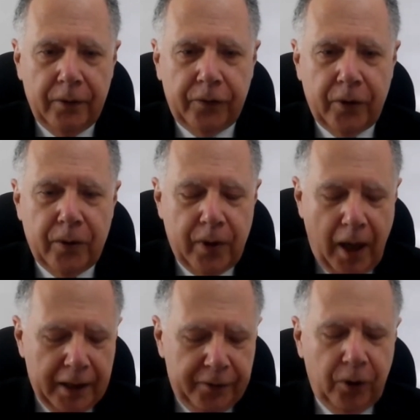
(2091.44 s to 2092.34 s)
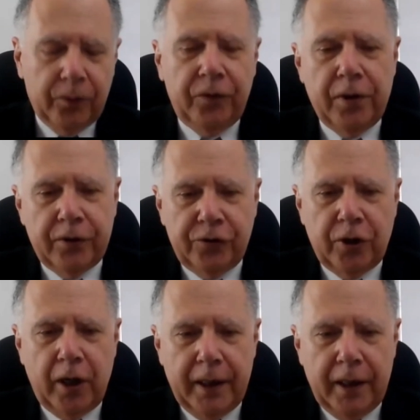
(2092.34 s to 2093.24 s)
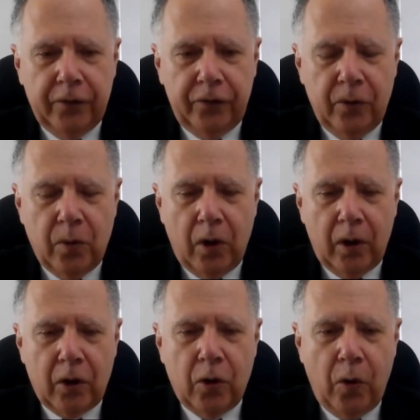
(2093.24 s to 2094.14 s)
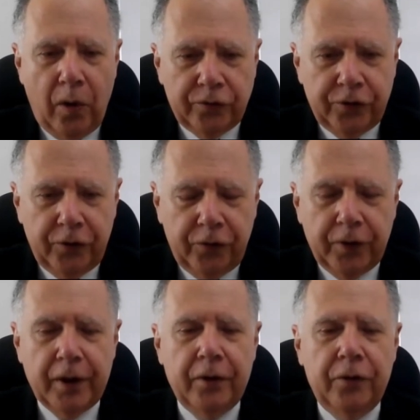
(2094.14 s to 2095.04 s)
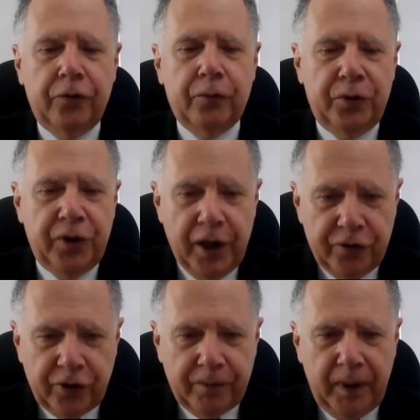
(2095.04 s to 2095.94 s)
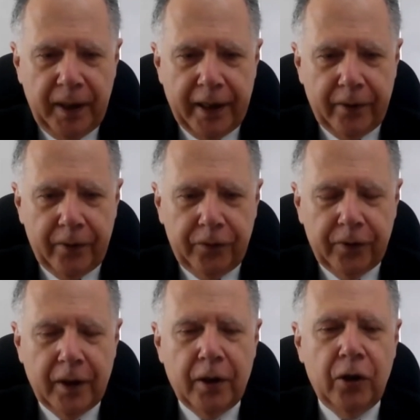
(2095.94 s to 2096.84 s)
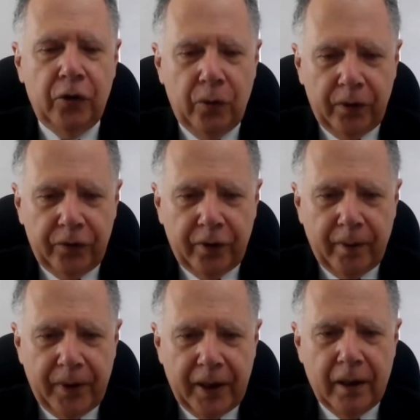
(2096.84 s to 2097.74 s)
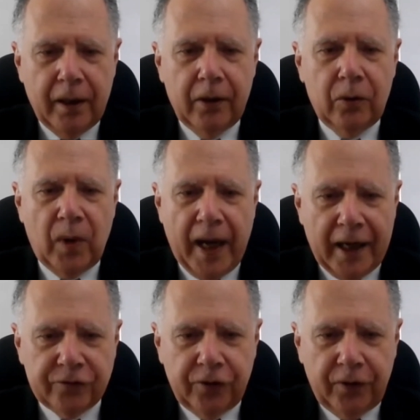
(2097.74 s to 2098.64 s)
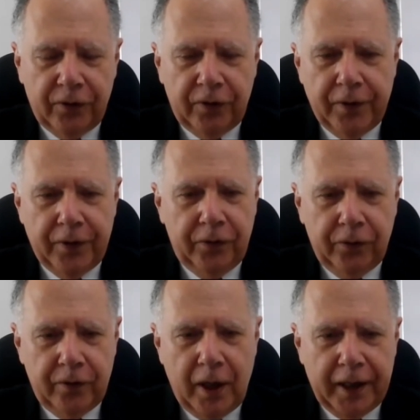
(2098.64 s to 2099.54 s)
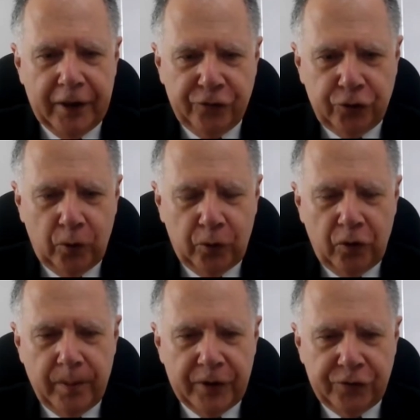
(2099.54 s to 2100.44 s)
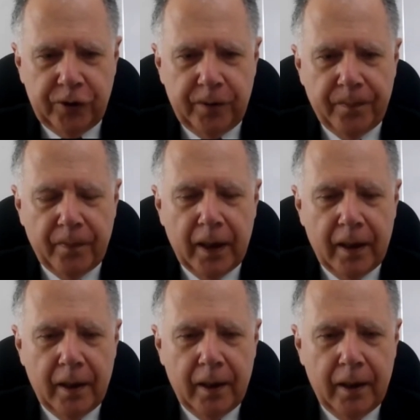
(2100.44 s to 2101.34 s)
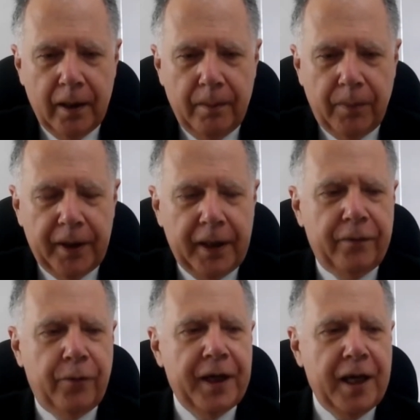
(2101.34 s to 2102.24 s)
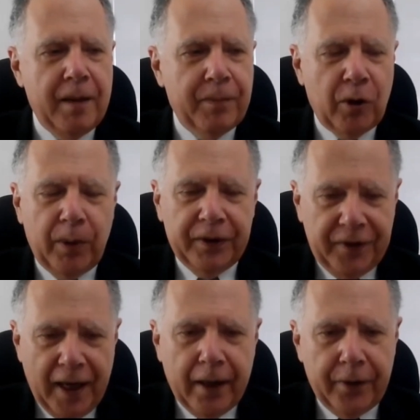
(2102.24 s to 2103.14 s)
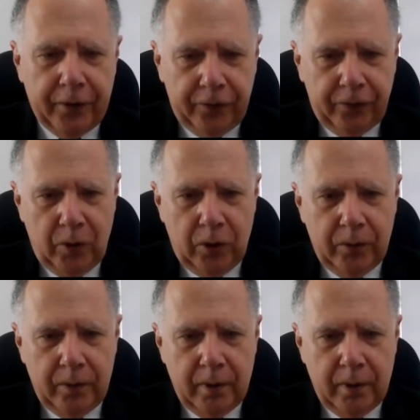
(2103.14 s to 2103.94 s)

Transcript: So I don't see the Chinese, who are cautious, strategic players, doing something rash. As I said, this is not a short-term issue. But if we keep going down this road,